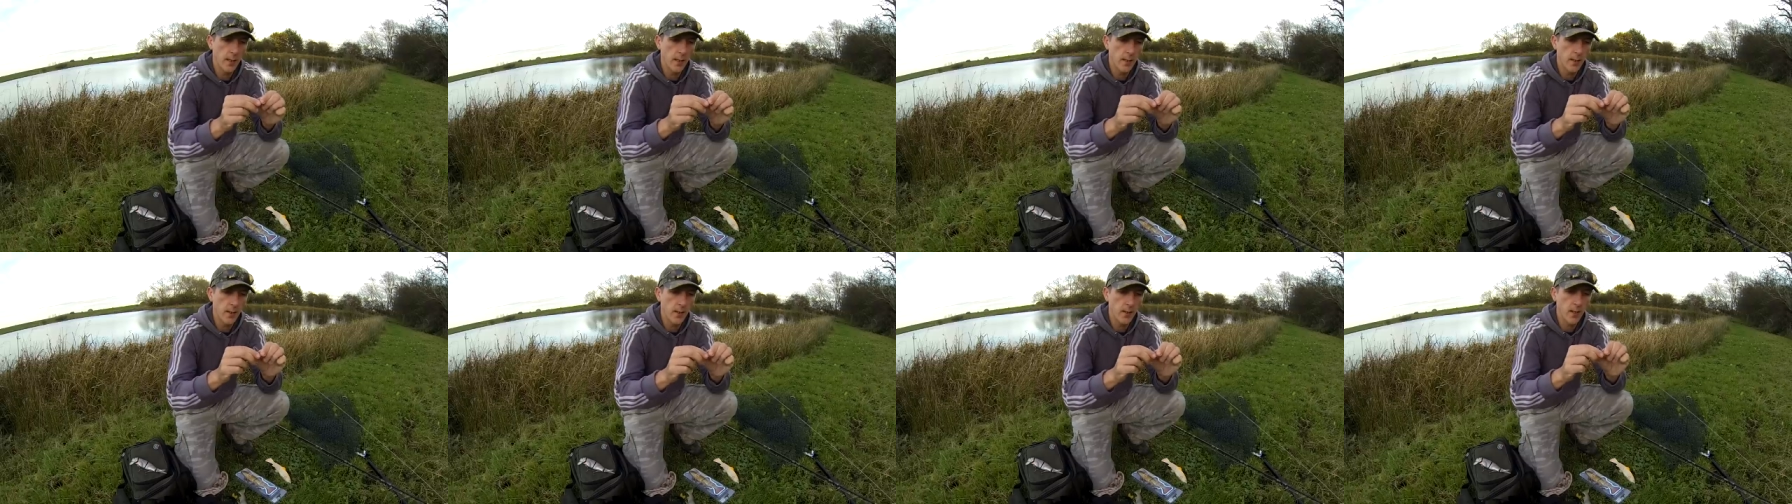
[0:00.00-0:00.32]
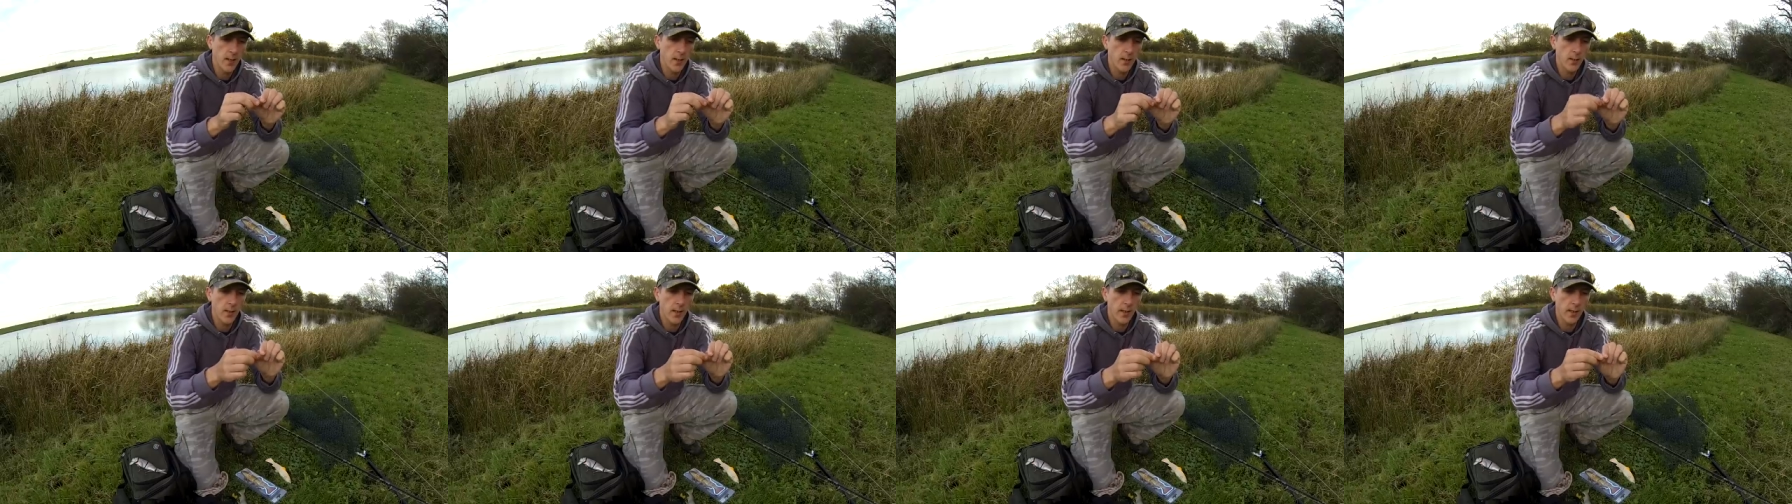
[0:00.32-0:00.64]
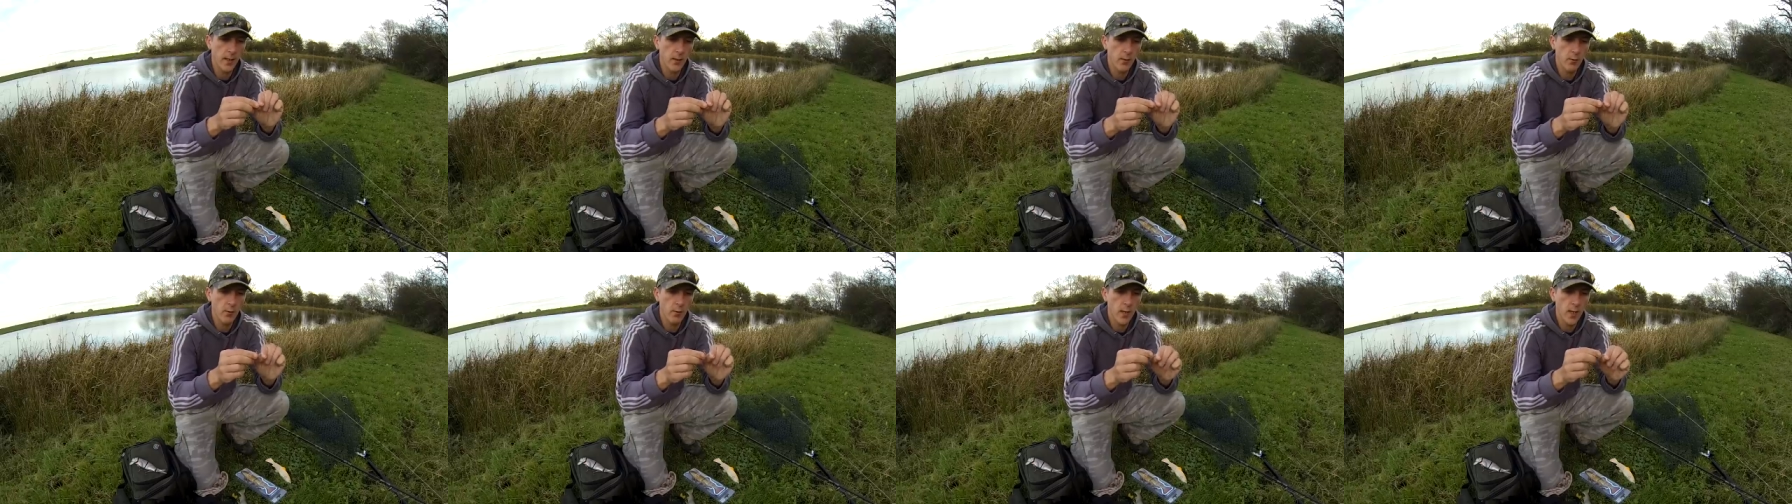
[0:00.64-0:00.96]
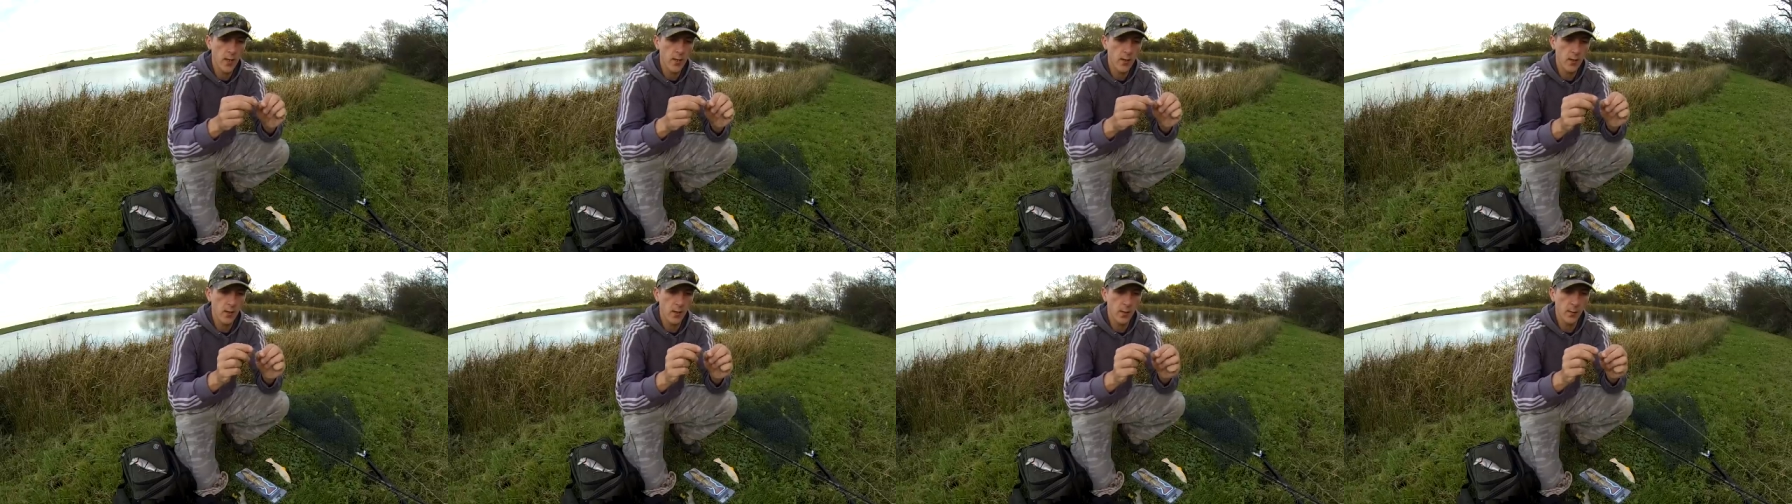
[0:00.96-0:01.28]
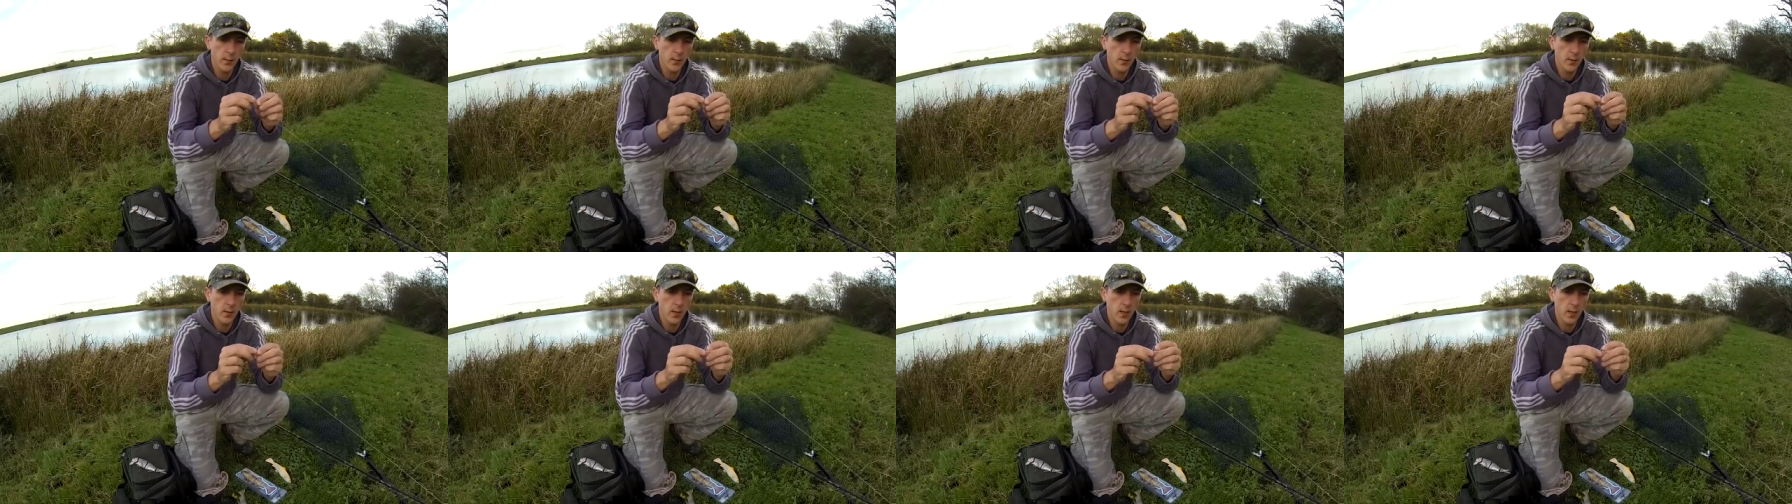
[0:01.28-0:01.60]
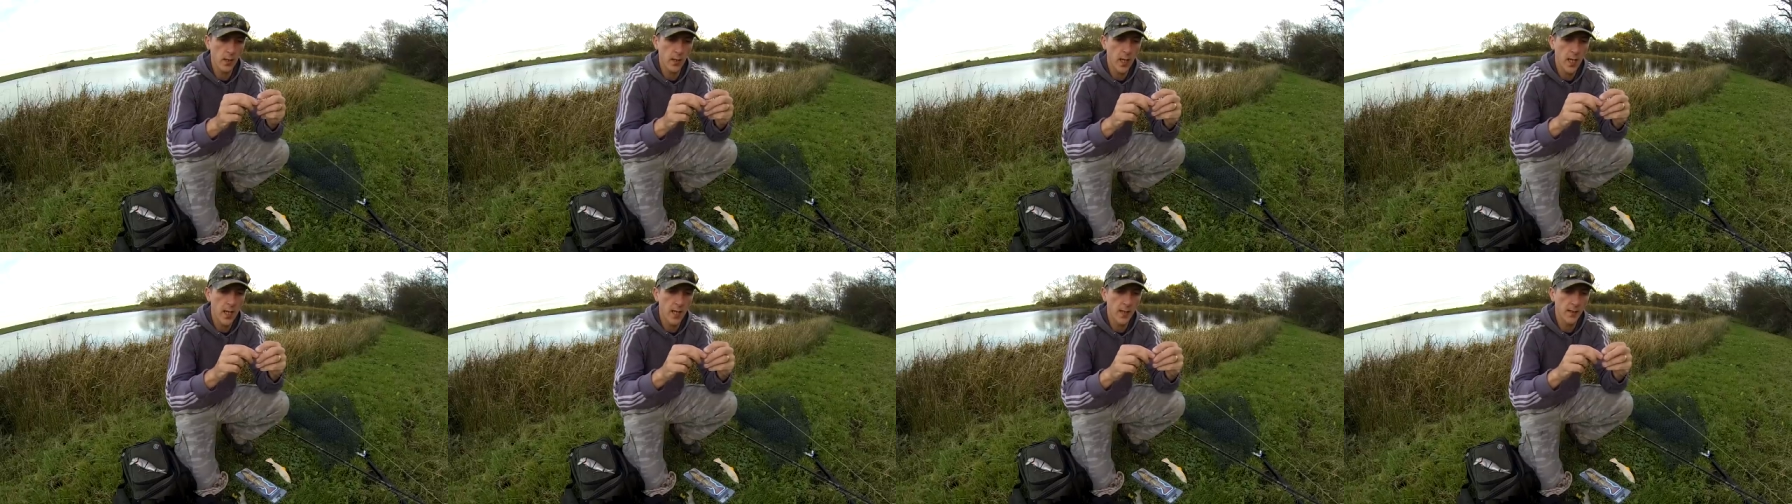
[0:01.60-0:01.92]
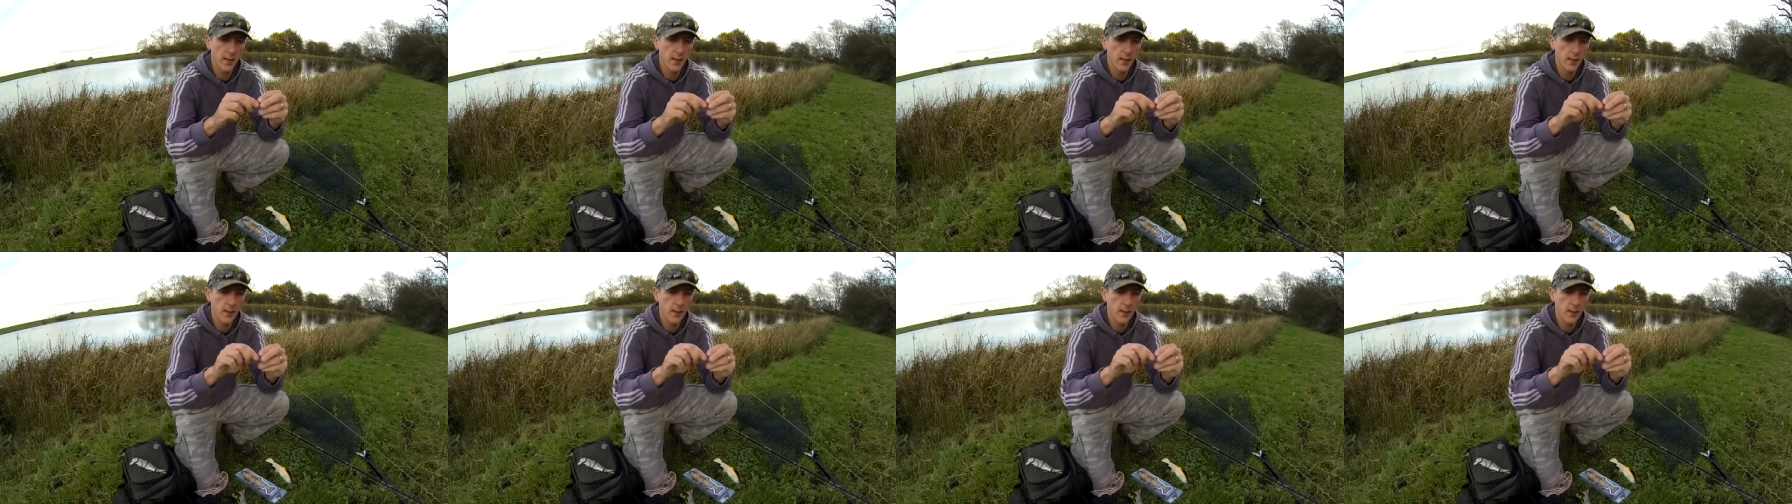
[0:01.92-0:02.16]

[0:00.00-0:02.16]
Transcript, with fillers: instead of tying your trace to your, to your line